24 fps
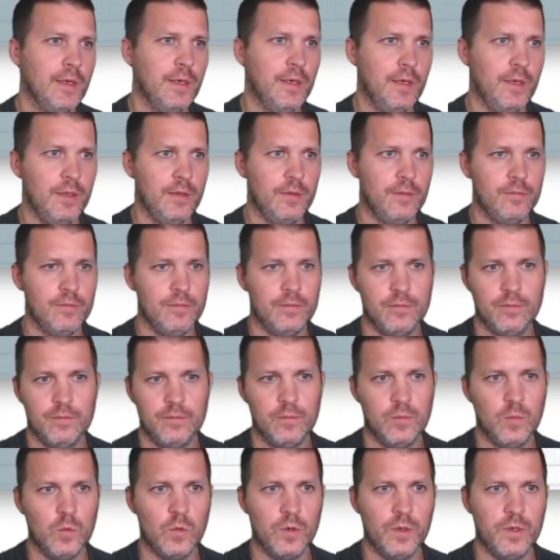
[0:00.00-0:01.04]
and
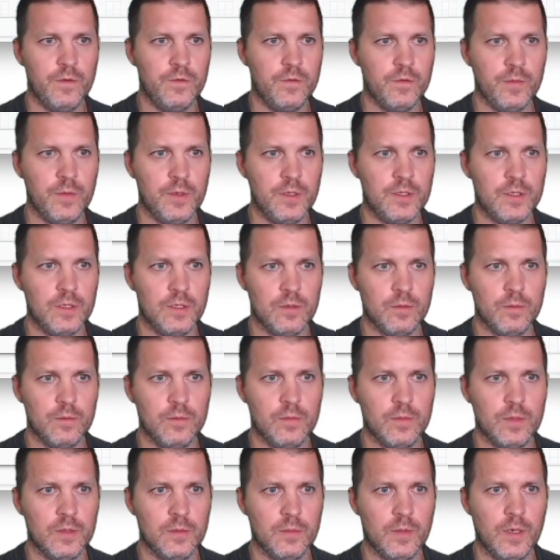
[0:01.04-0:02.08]
more information
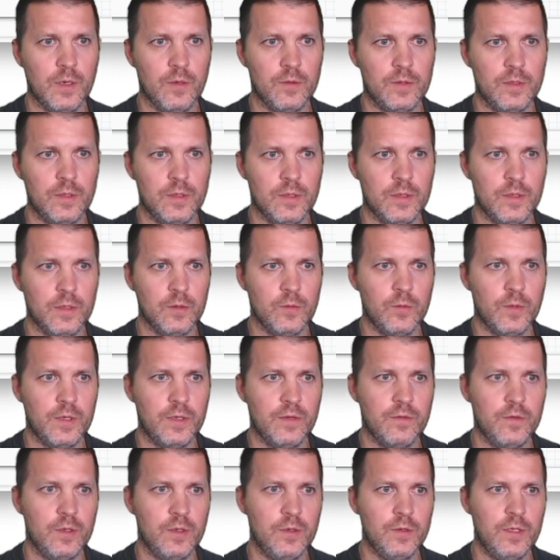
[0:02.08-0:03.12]
about uh,
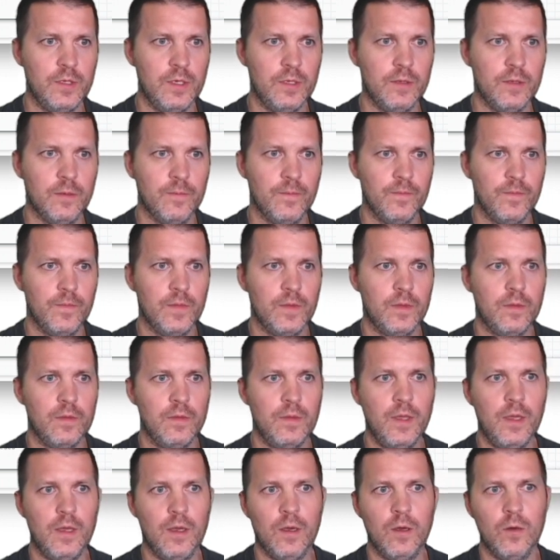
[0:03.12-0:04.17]
whatever you did.
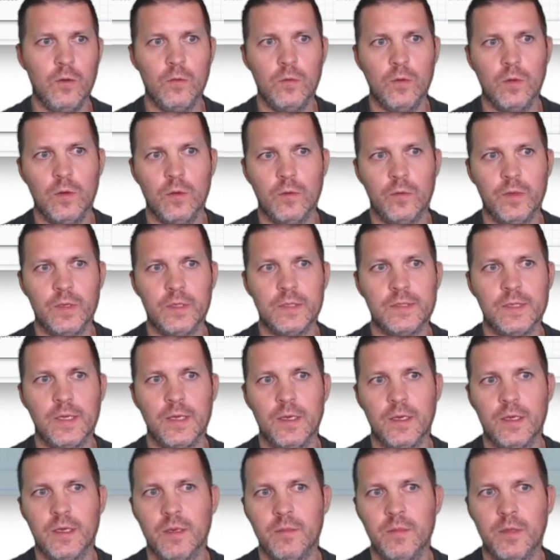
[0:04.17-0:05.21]
Now, we
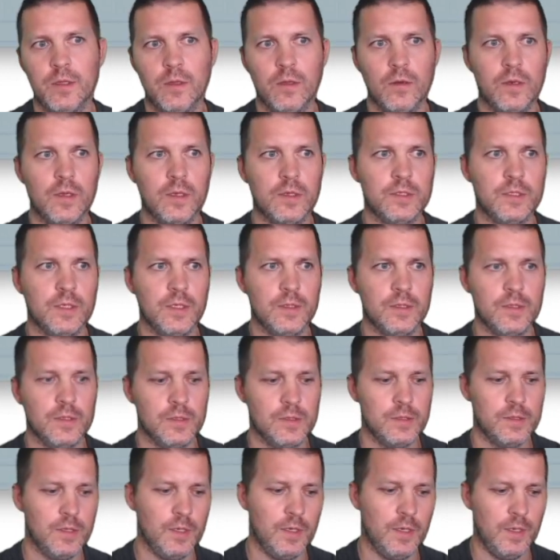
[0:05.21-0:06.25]
say commit local
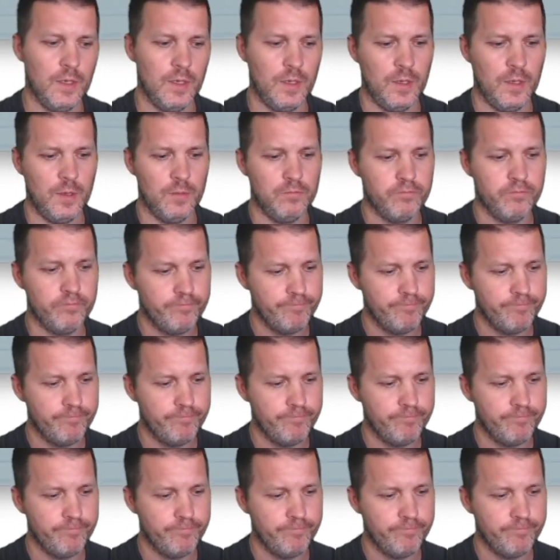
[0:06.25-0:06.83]
changes. Uh,